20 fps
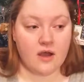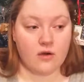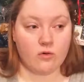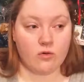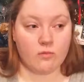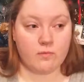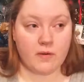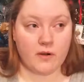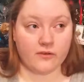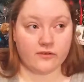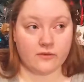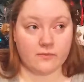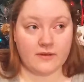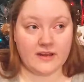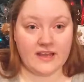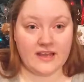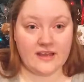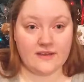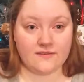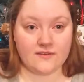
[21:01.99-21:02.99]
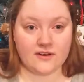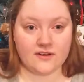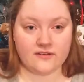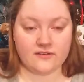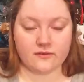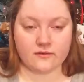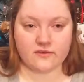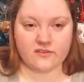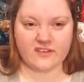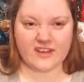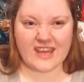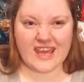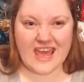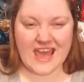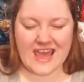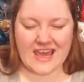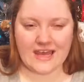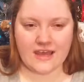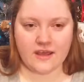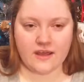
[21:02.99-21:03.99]
or possibly even a sort of a
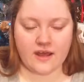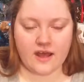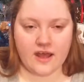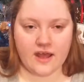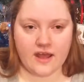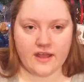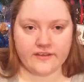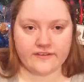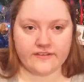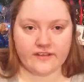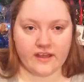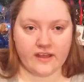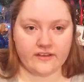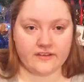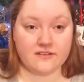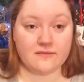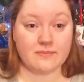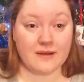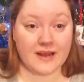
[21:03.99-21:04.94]
king sized